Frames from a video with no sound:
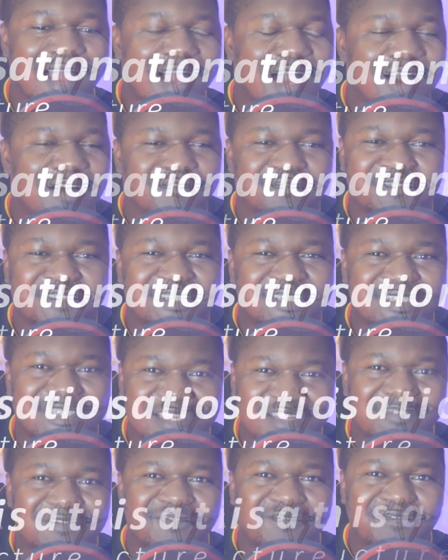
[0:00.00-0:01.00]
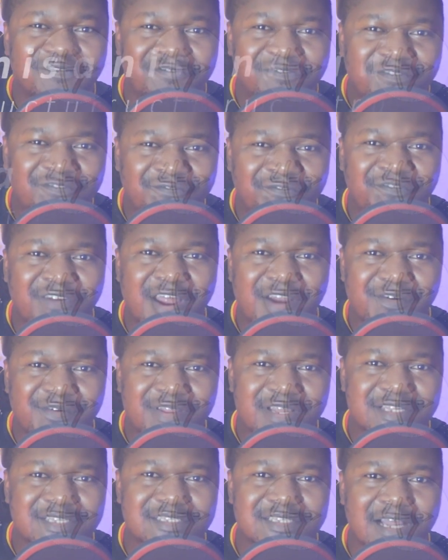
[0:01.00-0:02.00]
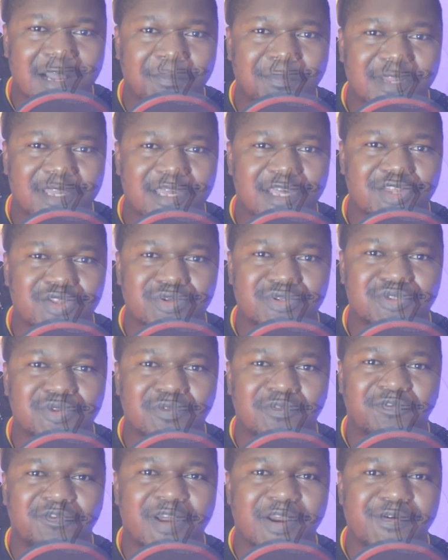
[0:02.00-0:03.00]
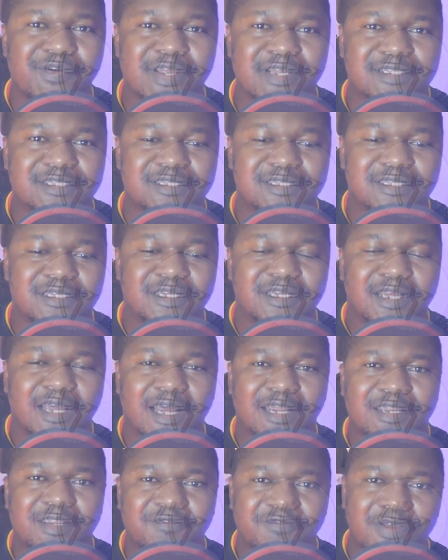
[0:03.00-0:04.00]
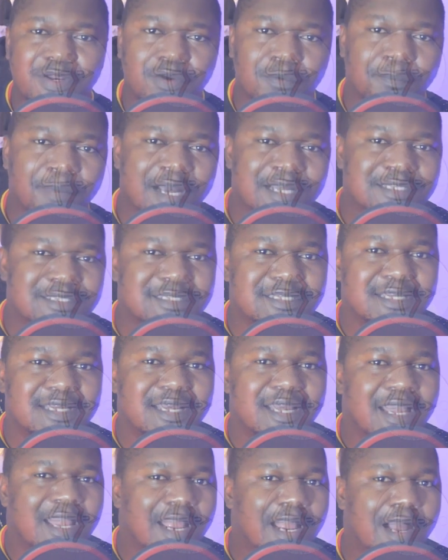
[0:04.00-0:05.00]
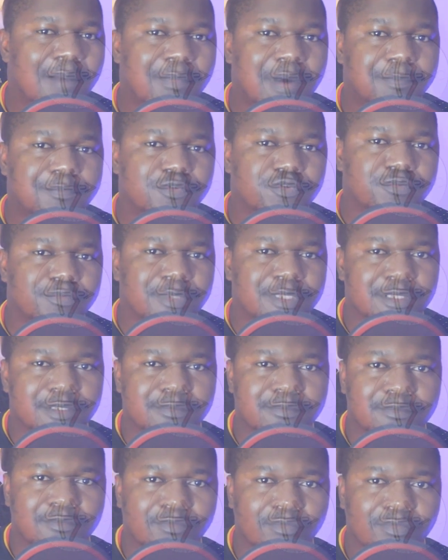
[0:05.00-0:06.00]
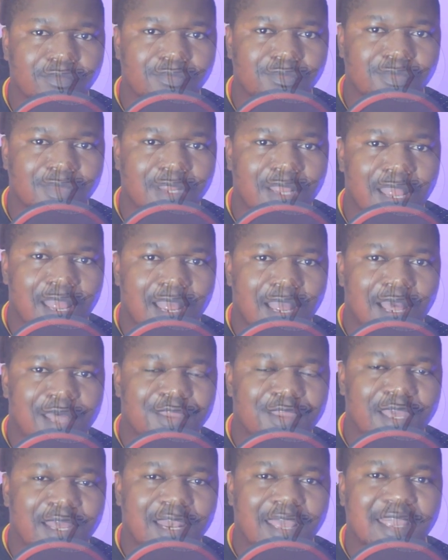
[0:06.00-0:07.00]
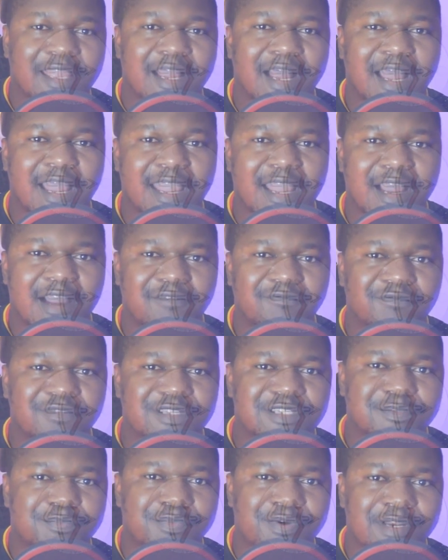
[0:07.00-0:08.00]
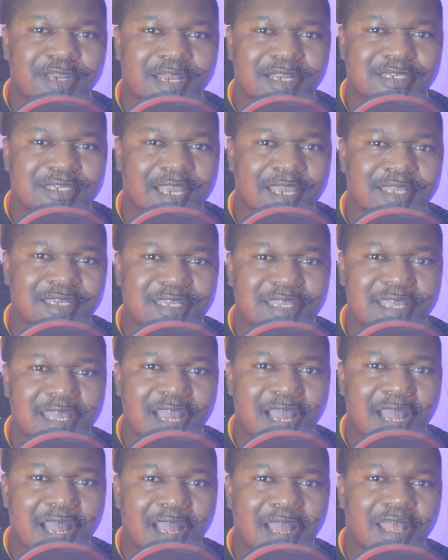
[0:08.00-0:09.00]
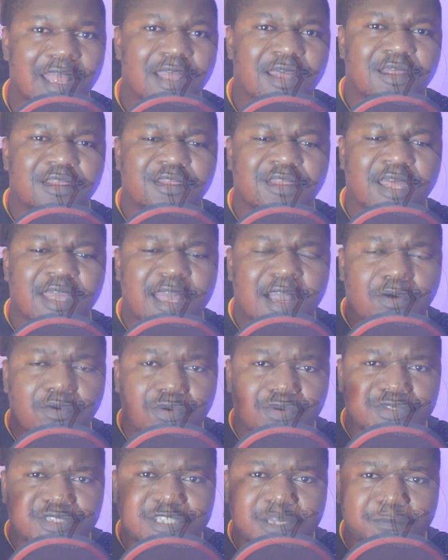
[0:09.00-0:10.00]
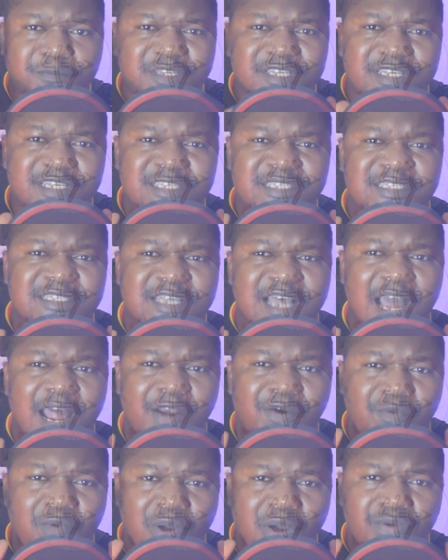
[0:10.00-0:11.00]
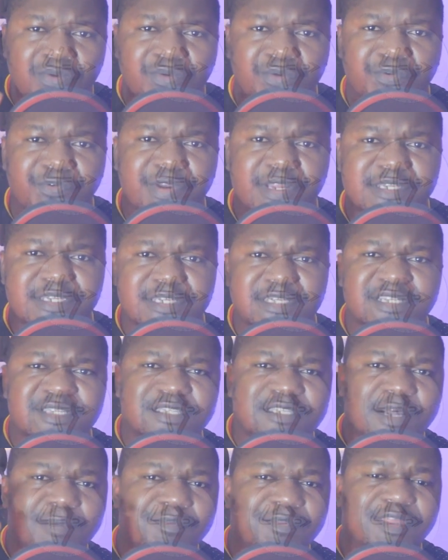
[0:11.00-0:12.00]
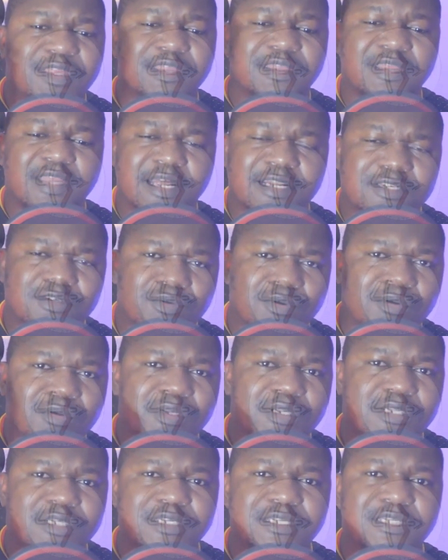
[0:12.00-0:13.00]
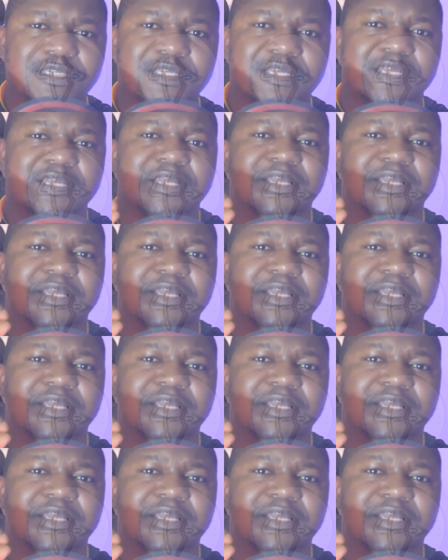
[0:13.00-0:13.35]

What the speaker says: I've seen various applications of various developers come up to me and they're like, I have this brilliant idea. Their concept is around creating something that only